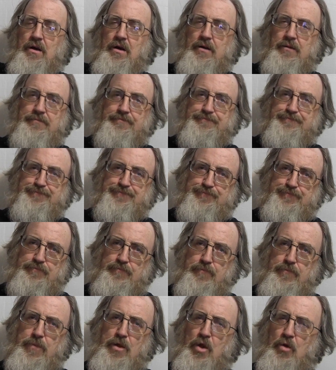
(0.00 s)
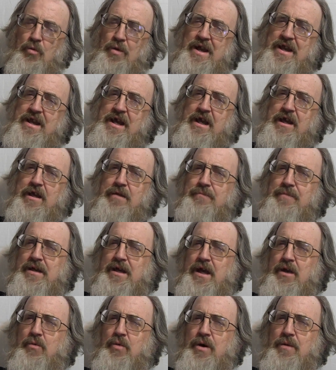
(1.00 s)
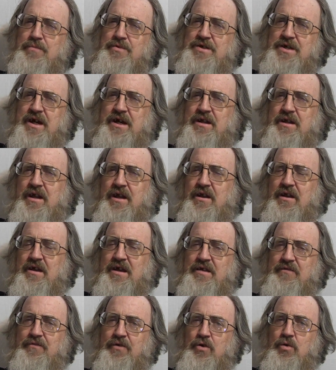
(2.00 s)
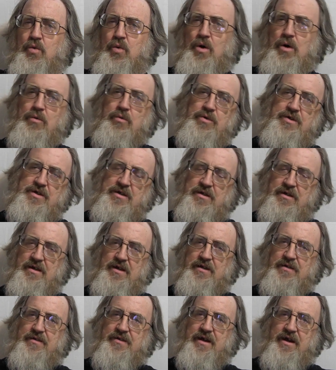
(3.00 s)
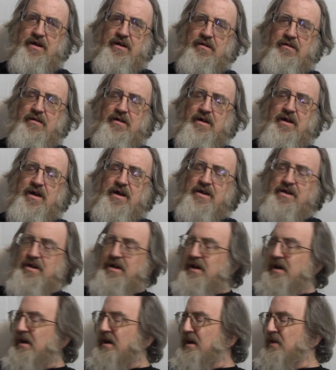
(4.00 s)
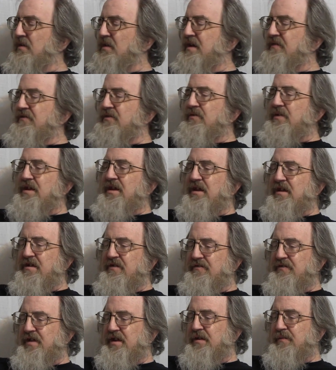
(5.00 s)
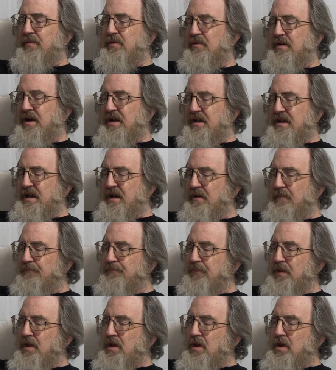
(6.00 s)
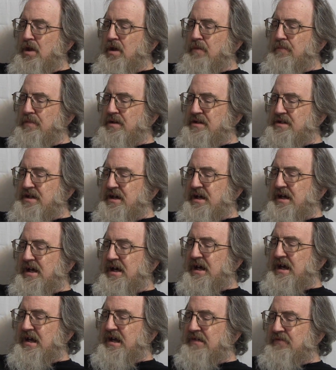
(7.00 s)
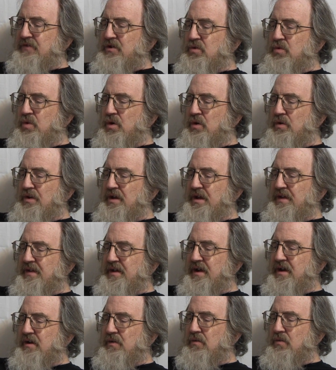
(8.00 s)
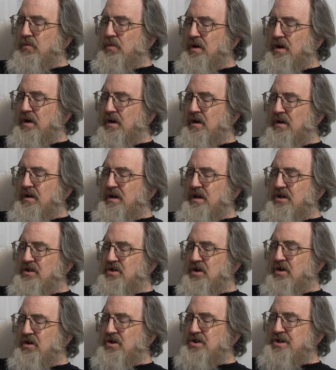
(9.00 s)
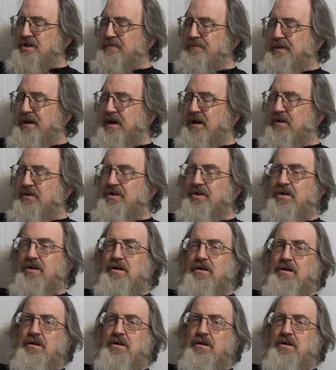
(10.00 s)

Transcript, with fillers: um, Redneck MBA website, and I give a quote in there, and uh, I don't have it readily available right now. But uh, I give a quote in there where he talks about